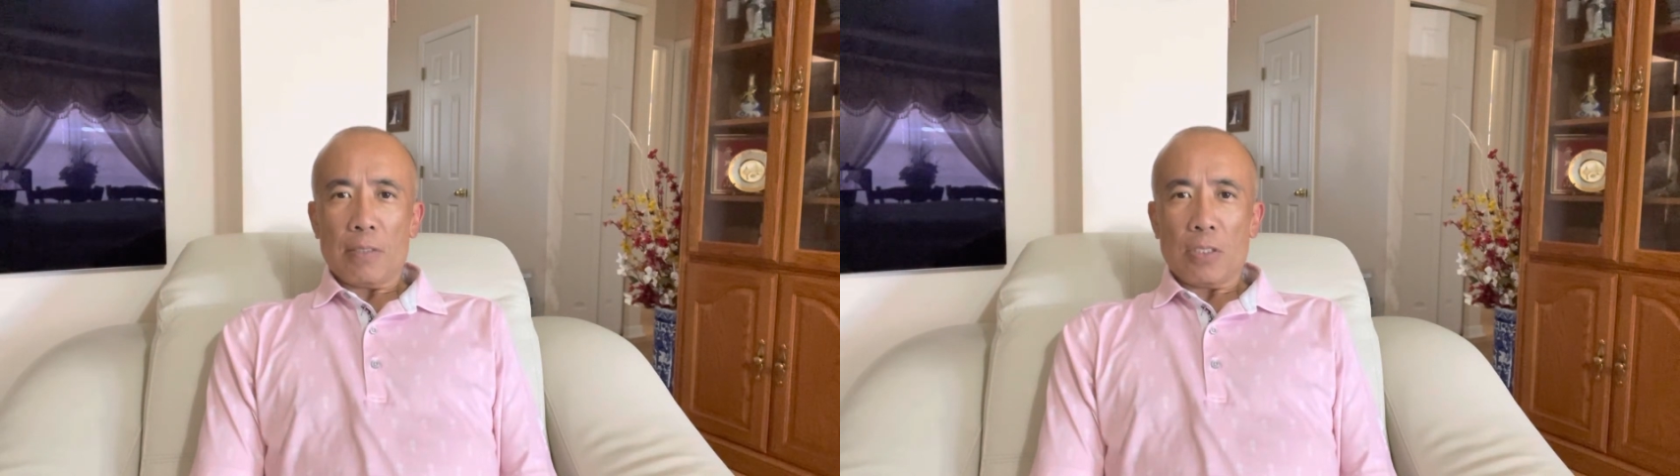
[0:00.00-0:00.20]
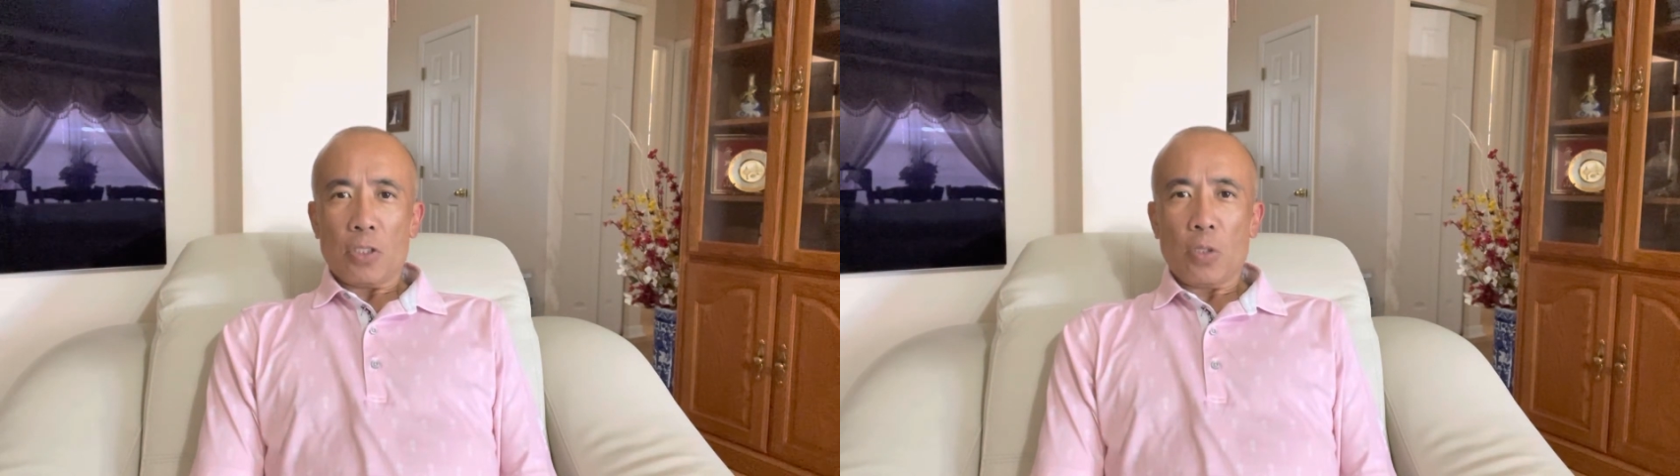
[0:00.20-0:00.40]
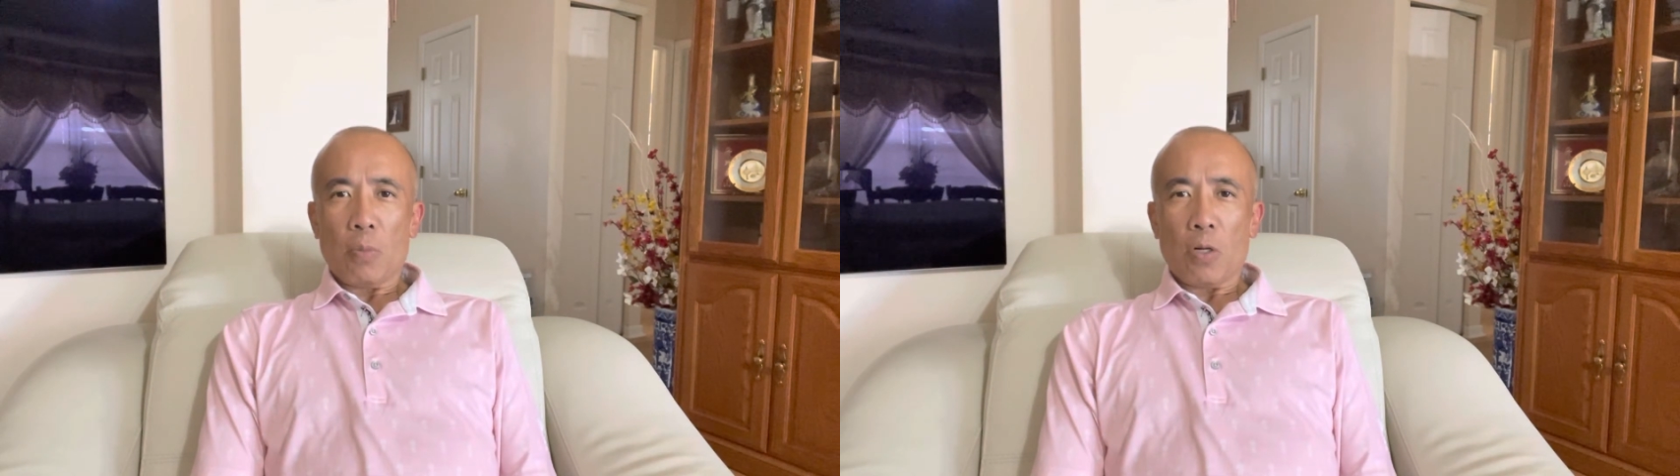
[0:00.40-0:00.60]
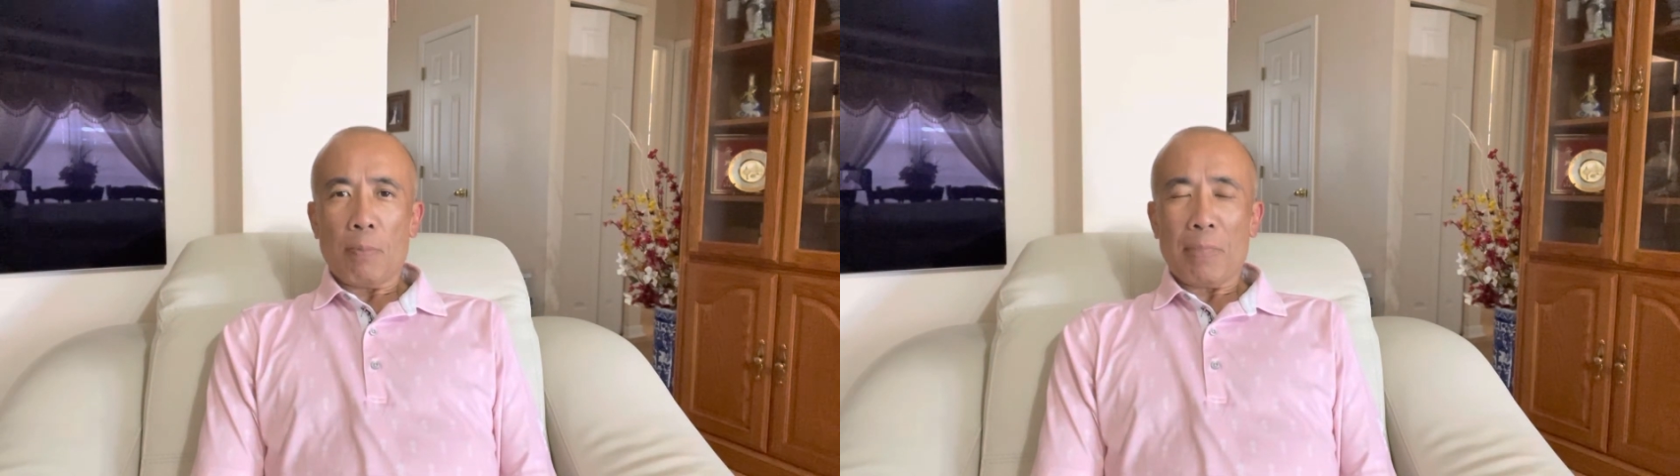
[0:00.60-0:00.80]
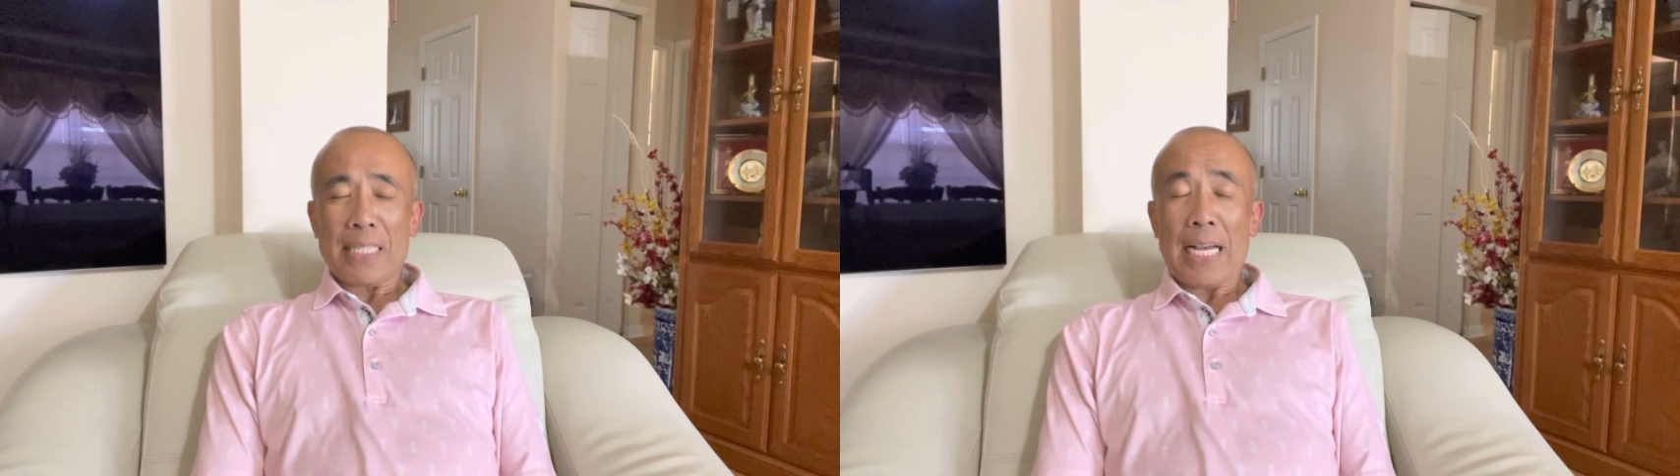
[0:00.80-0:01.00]
tumor
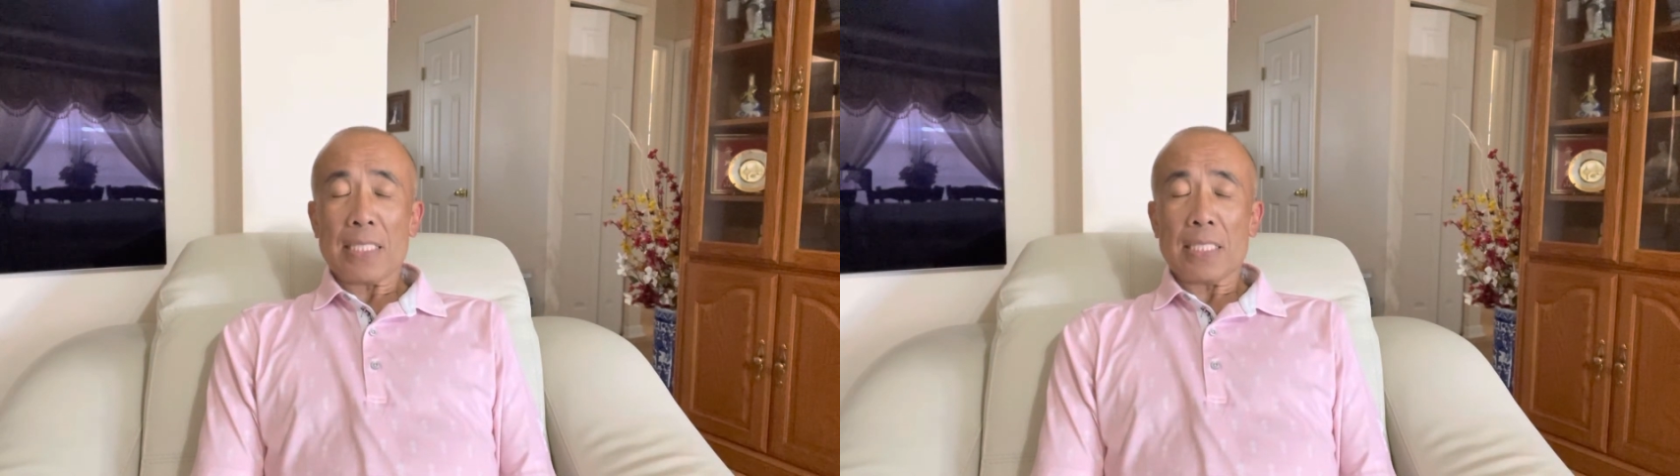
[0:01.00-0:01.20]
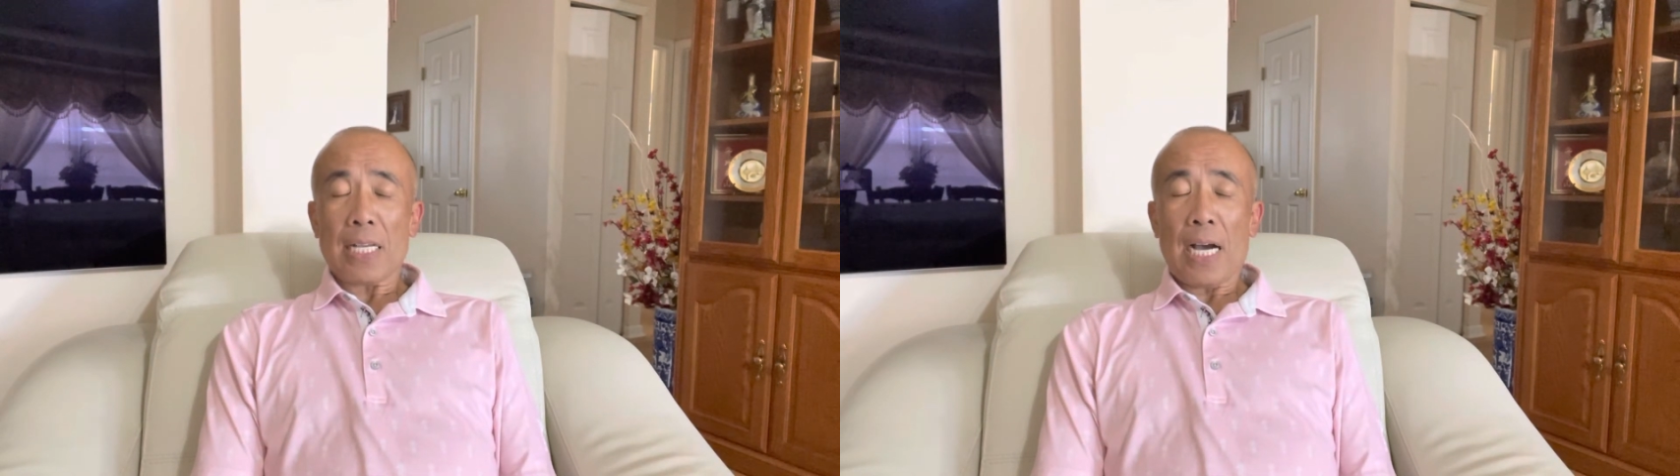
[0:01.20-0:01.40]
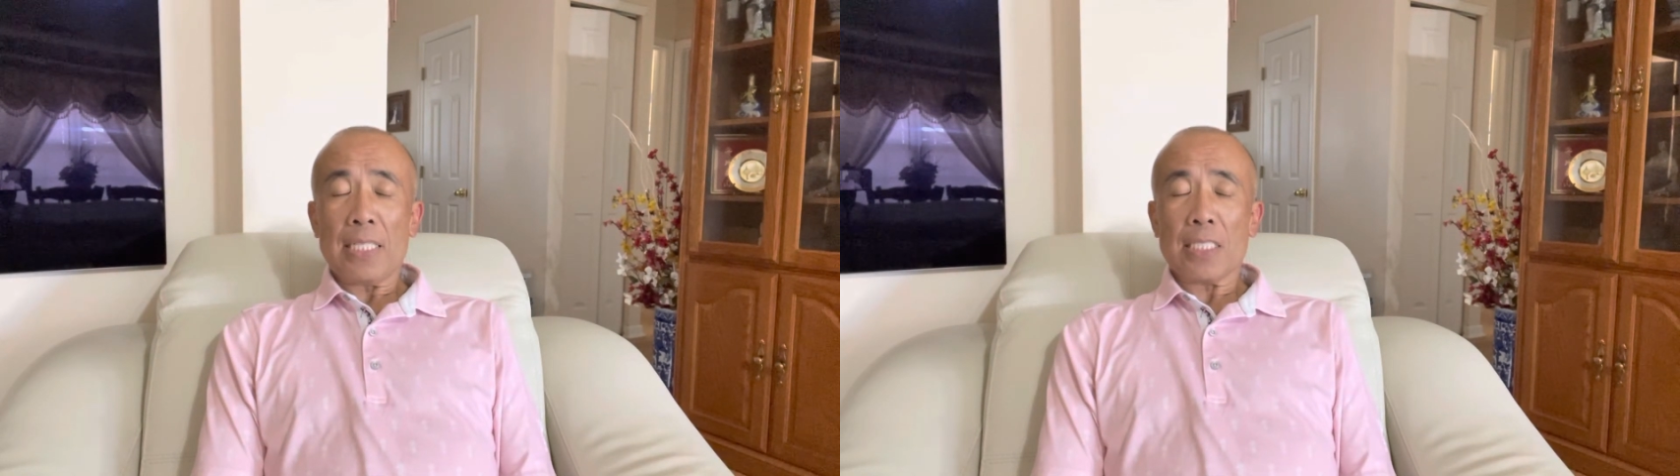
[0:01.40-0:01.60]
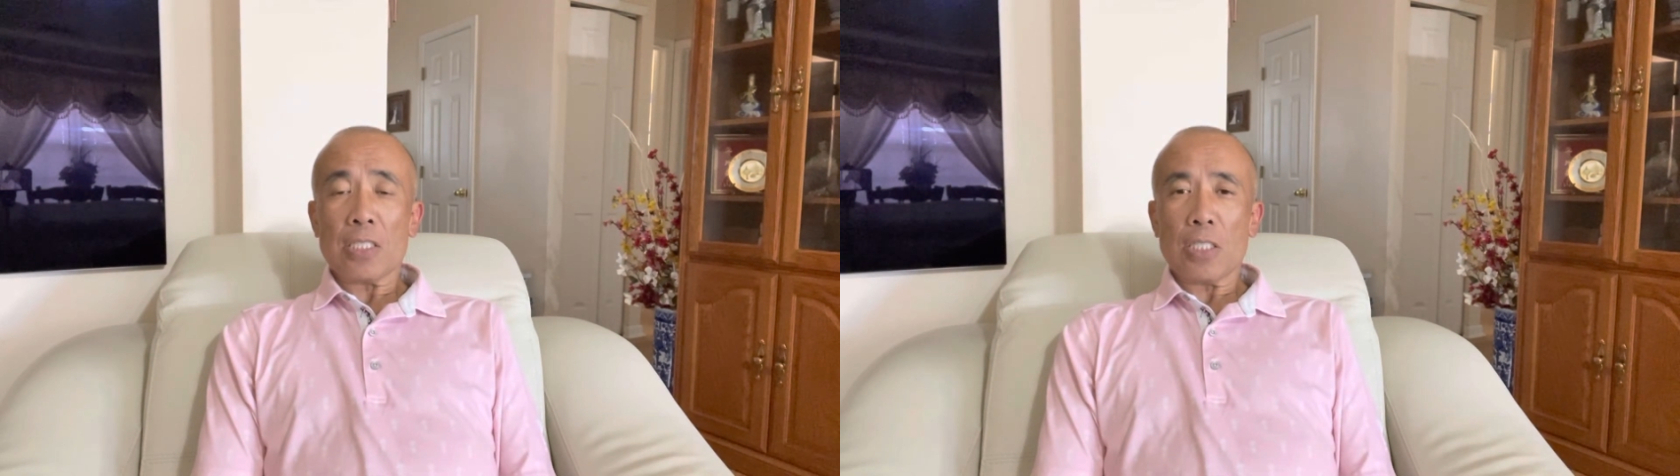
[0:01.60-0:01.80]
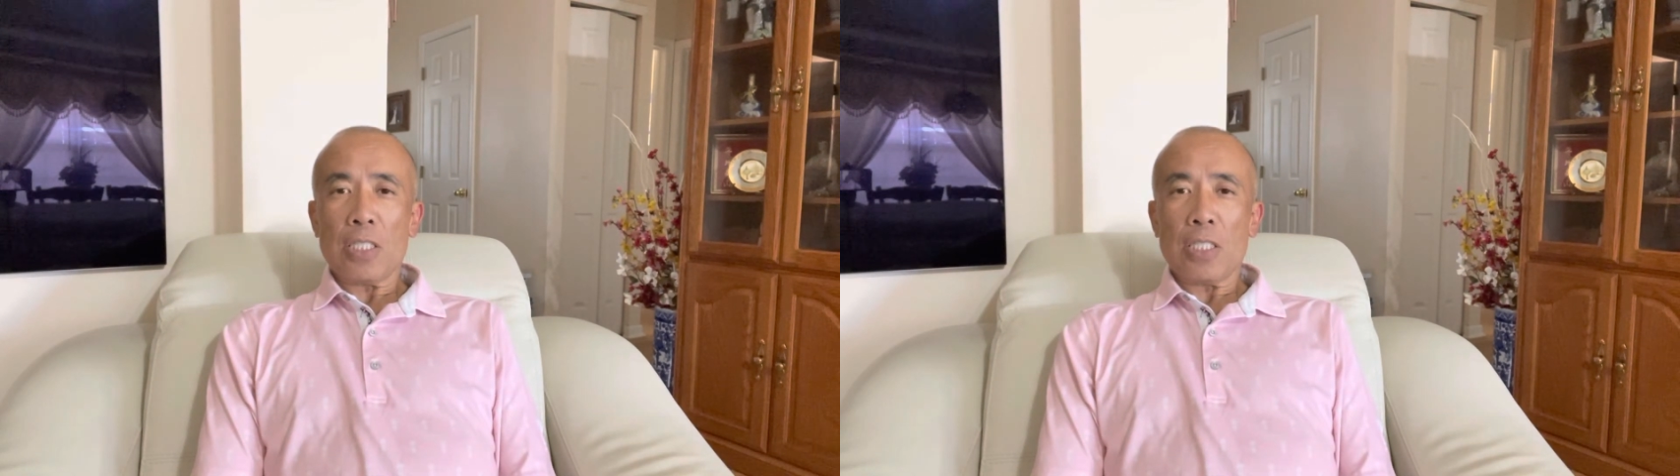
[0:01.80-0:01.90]
metastasizing